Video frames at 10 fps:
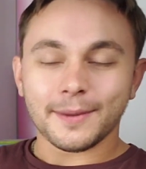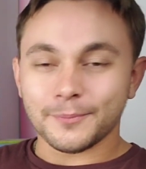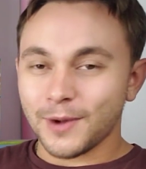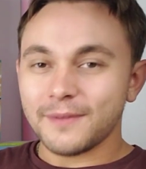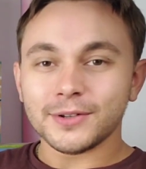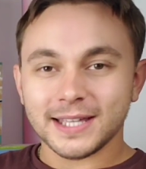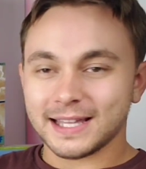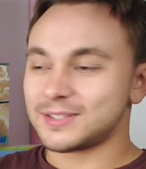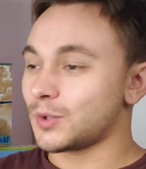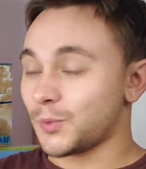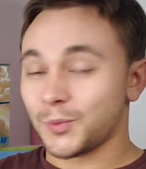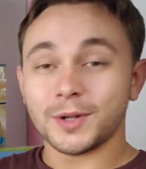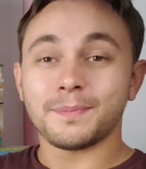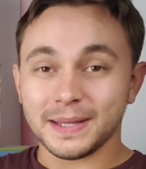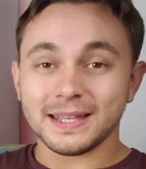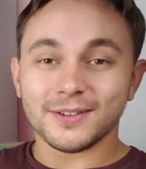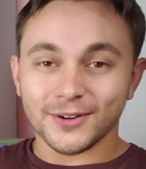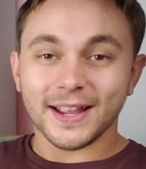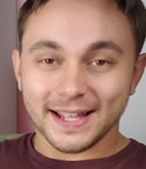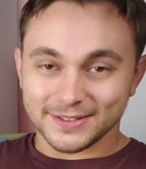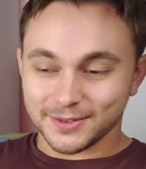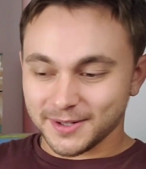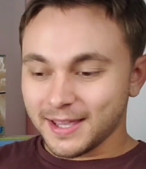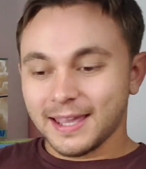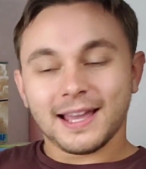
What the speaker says: Revel kits would be your answer.